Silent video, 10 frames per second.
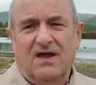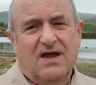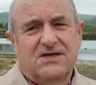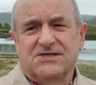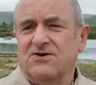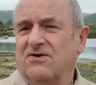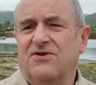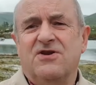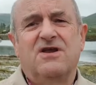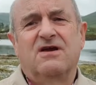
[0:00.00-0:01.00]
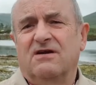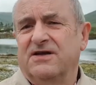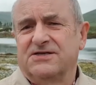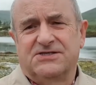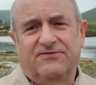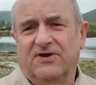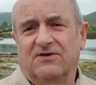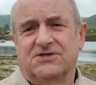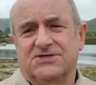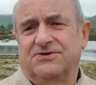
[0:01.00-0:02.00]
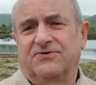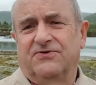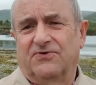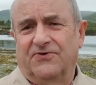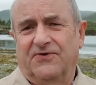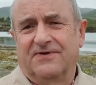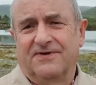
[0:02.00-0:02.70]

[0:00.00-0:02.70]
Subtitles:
It's not nearly as difficult as you thought.